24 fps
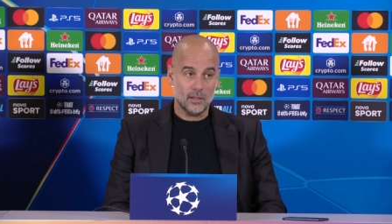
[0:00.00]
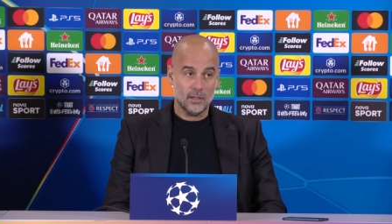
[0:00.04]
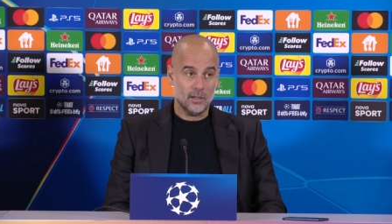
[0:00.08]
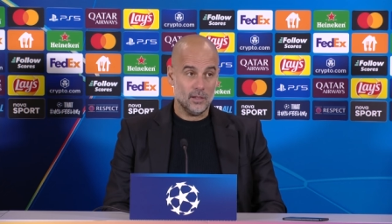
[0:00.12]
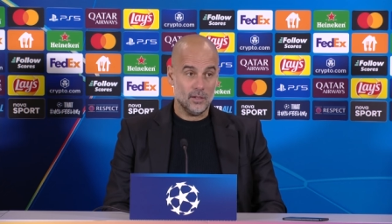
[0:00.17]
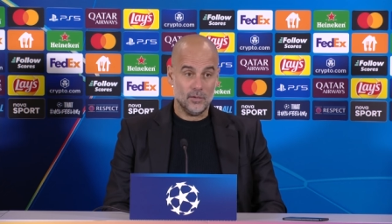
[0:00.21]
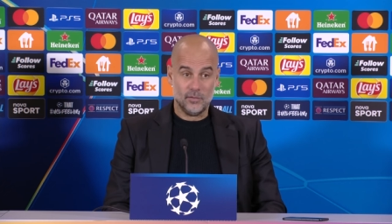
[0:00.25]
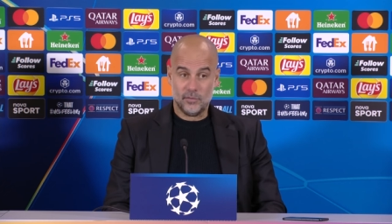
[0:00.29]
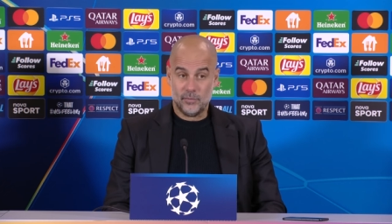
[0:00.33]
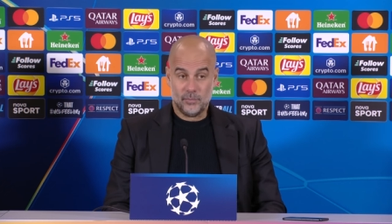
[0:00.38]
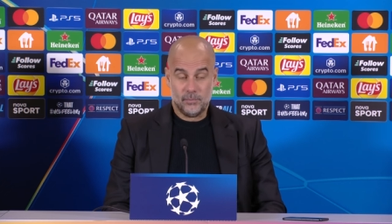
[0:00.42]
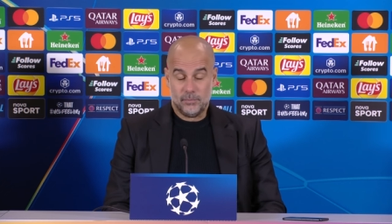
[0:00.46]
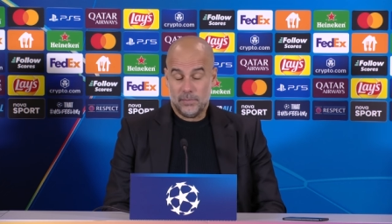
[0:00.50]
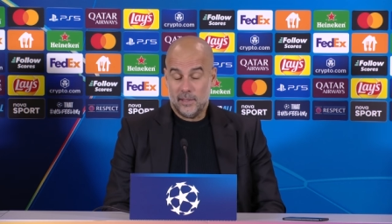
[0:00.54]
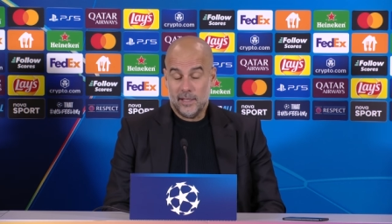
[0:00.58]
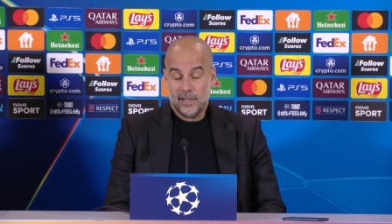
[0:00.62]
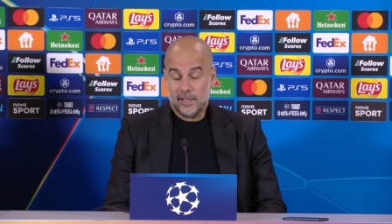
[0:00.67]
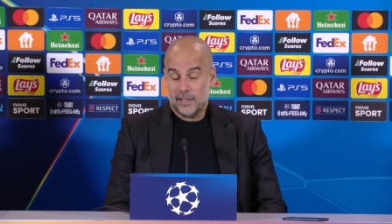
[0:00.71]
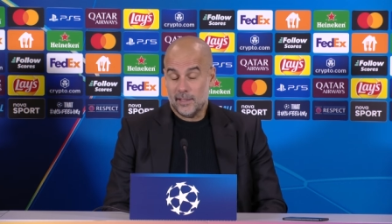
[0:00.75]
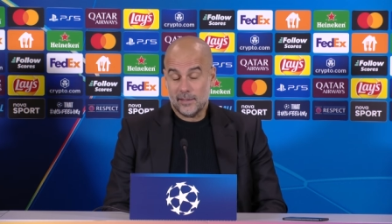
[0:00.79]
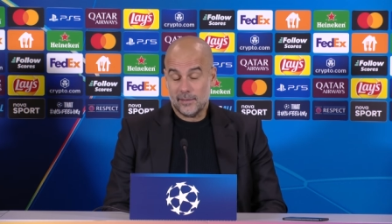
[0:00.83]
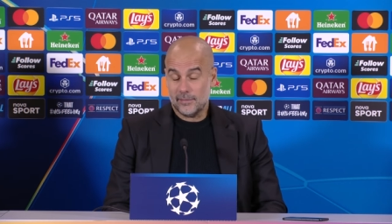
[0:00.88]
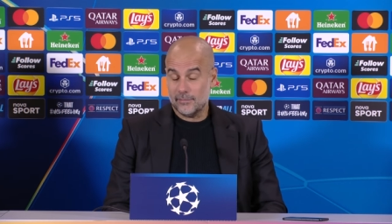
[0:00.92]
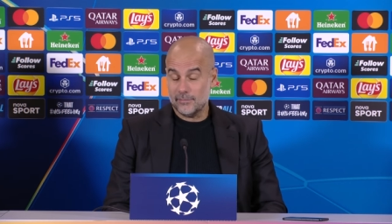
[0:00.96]
he's
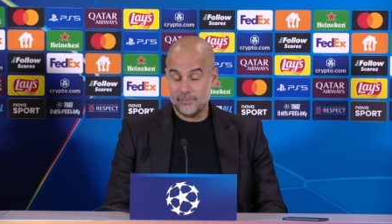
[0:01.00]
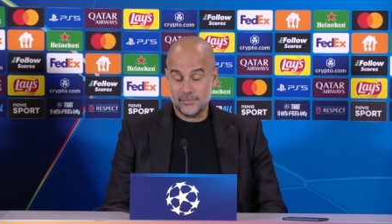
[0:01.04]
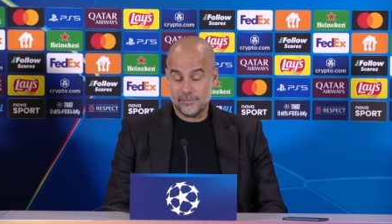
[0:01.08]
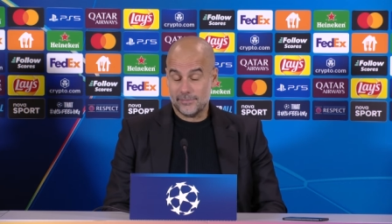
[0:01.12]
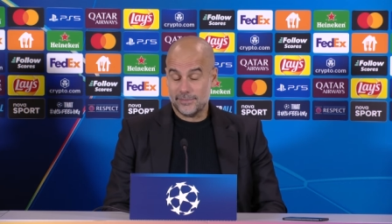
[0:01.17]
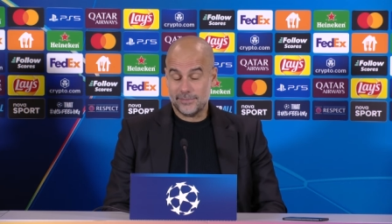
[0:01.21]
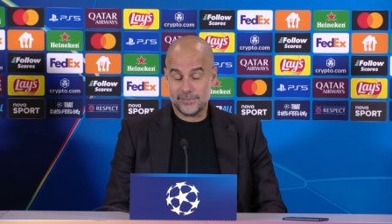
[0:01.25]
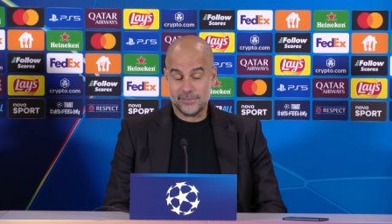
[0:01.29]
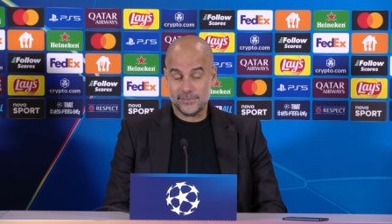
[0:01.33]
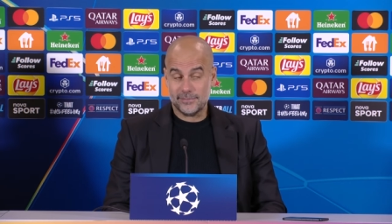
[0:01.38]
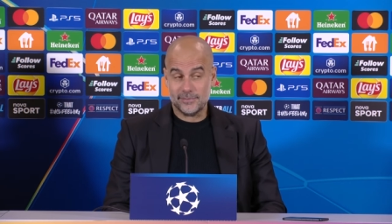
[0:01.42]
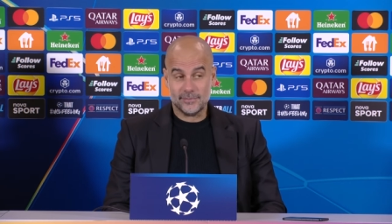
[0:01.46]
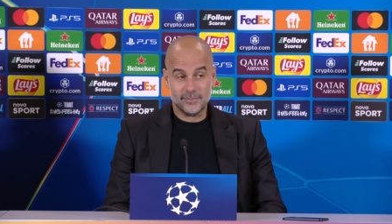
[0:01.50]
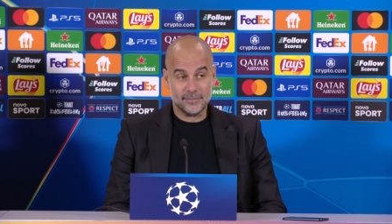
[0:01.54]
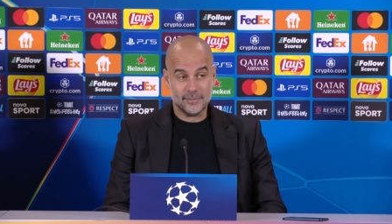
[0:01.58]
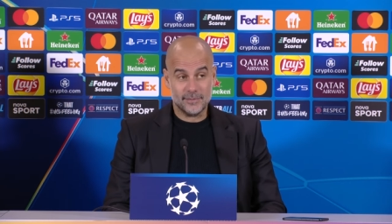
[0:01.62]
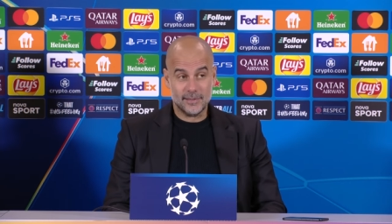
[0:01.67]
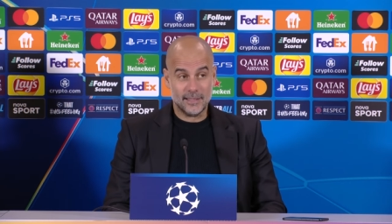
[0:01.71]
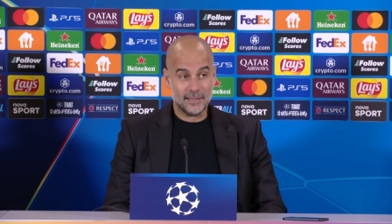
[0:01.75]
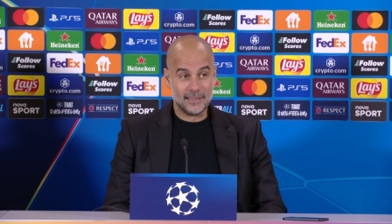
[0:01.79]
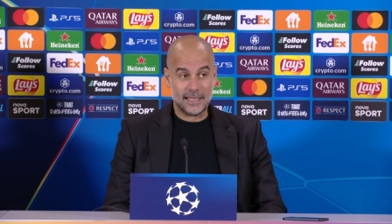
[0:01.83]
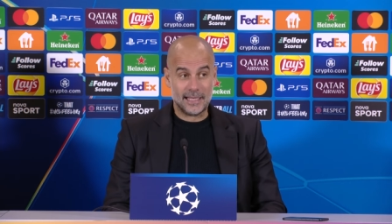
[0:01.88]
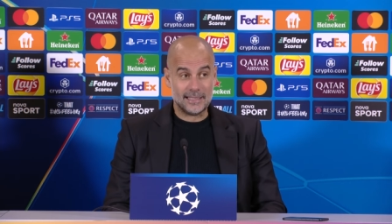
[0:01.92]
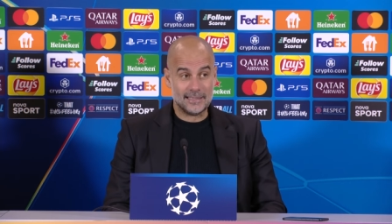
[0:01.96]
playing
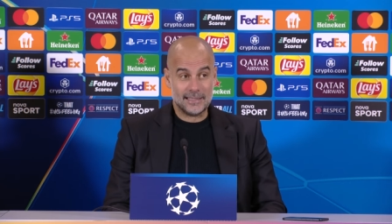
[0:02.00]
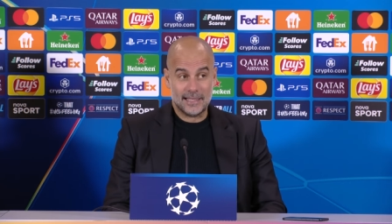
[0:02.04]
at,